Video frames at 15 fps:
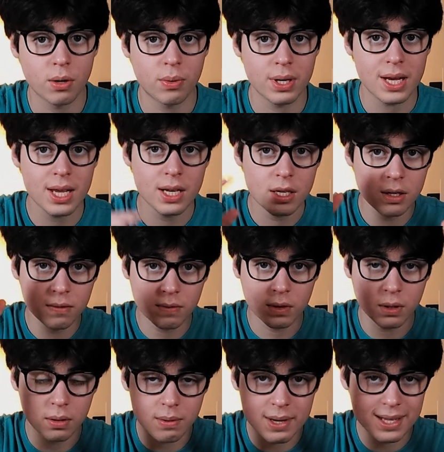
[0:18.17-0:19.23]
an
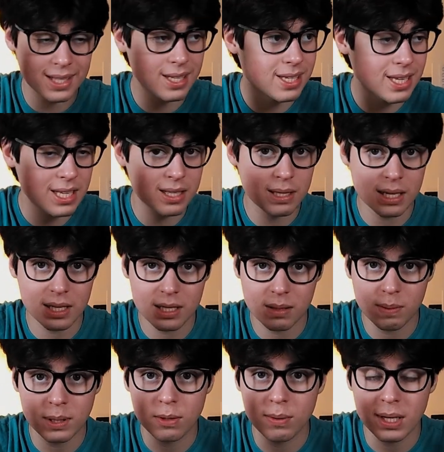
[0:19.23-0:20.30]
interval is the distance
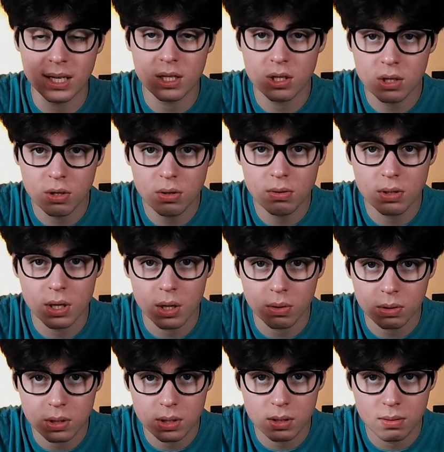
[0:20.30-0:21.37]
between two
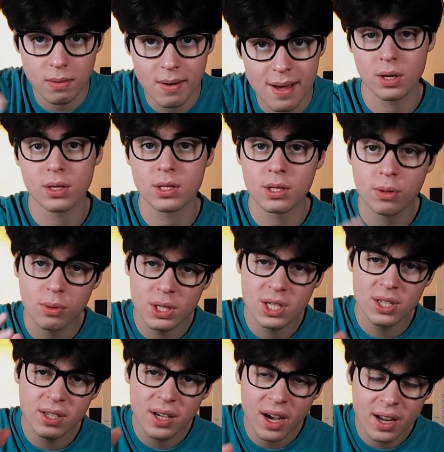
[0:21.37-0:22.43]
notes. So what
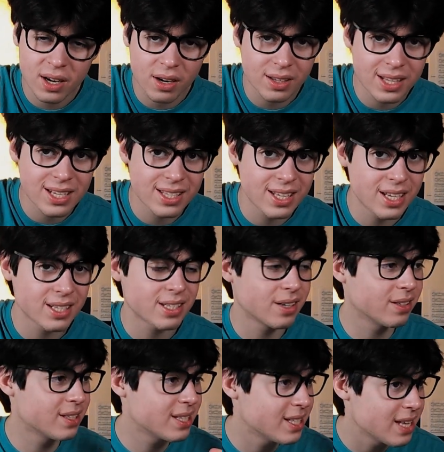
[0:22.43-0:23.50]
you got are these things
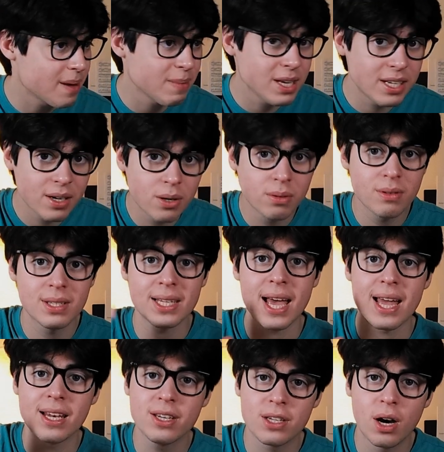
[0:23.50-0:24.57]
called semitones
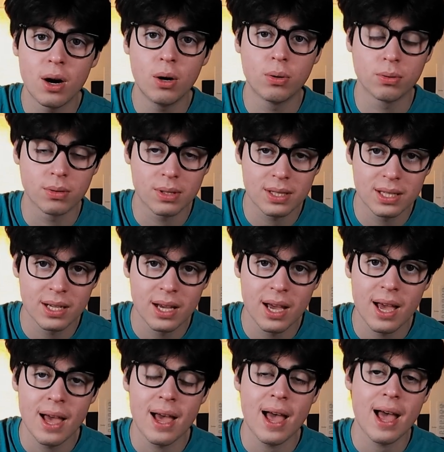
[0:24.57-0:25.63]
and tones,
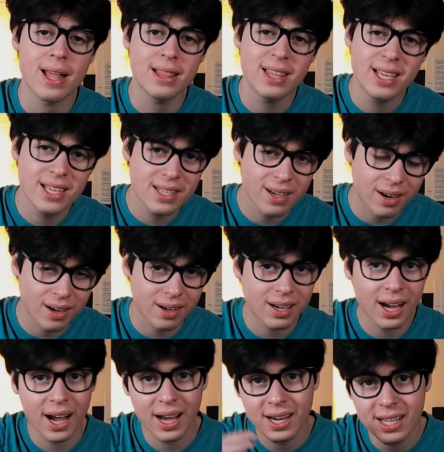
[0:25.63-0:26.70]
and these are
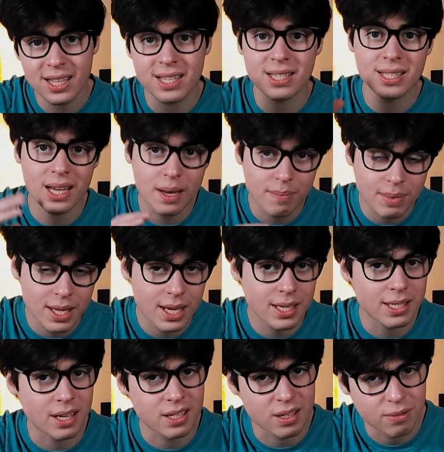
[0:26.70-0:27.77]
kind of the same
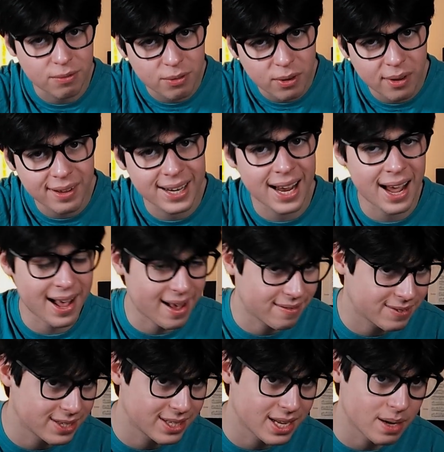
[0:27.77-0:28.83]
things as a full and a half
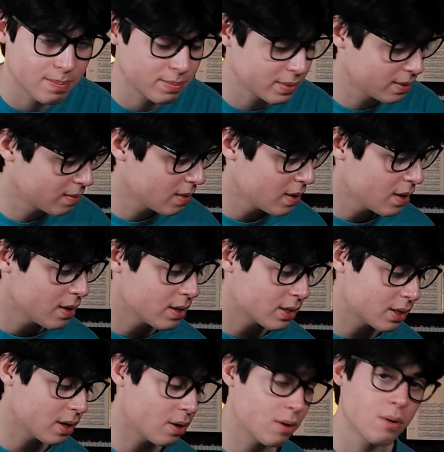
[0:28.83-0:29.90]
step.
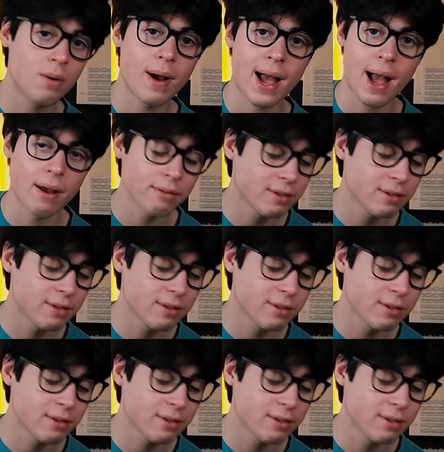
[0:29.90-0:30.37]
So half